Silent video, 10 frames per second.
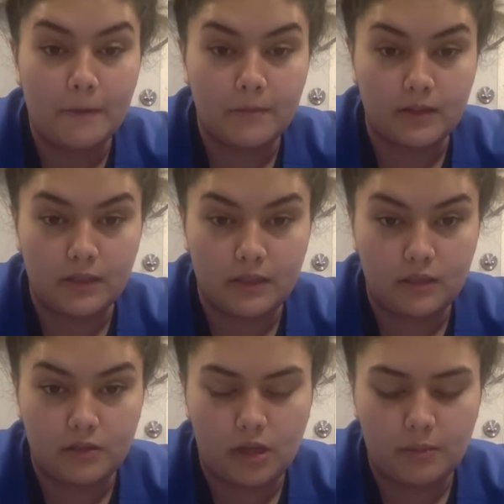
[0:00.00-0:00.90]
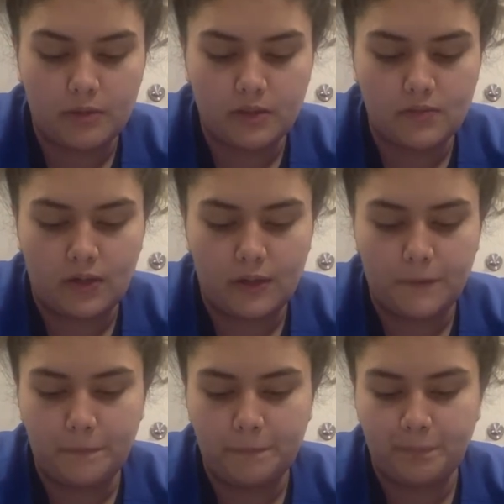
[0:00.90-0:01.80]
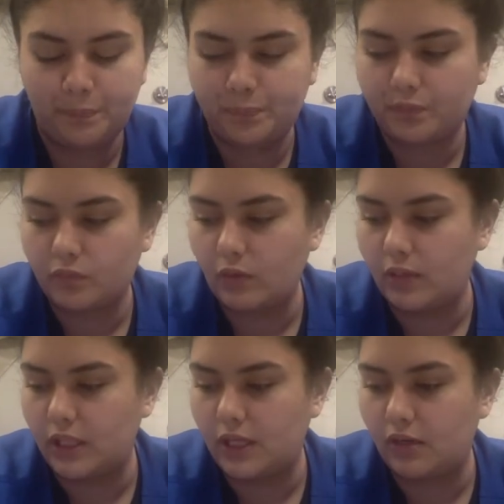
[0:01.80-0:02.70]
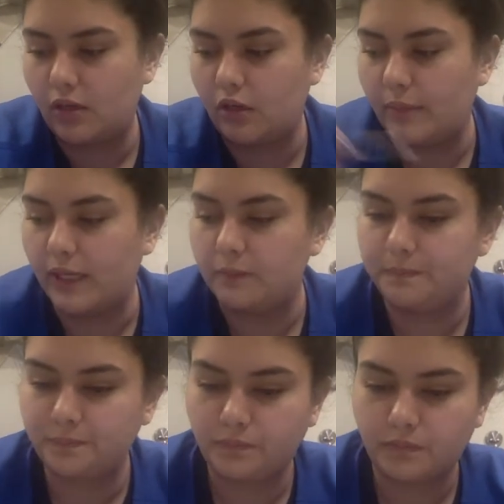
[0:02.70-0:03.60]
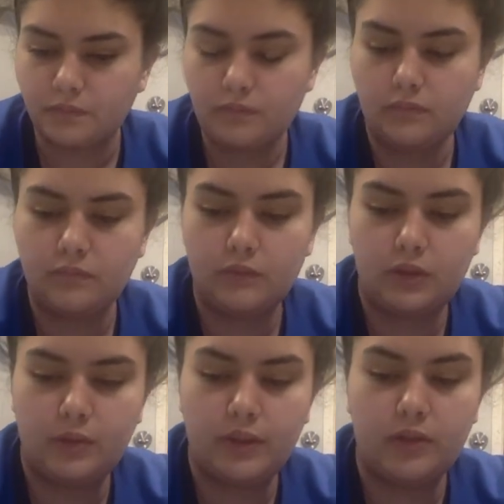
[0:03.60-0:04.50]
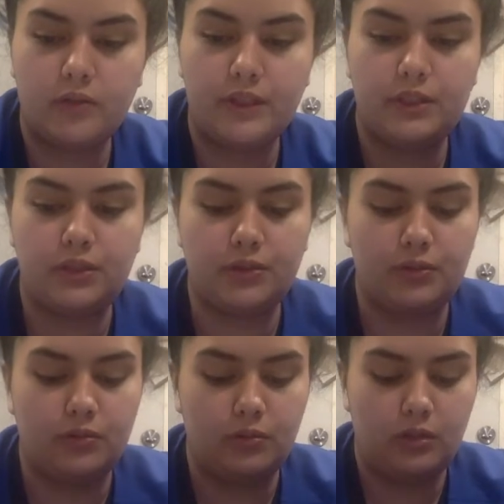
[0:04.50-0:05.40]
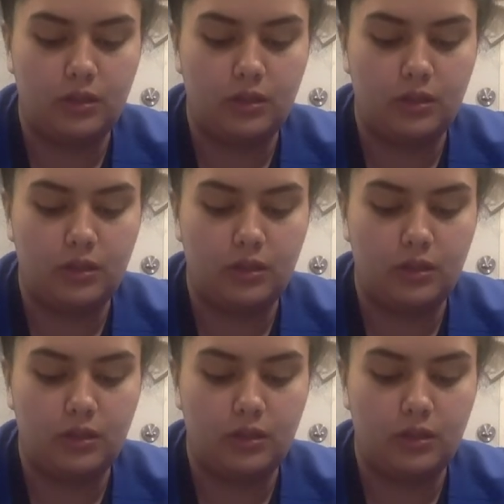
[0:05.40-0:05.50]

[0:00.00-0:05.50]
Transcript: We're cleaning the top of this vial with an alcohol pad. We are going to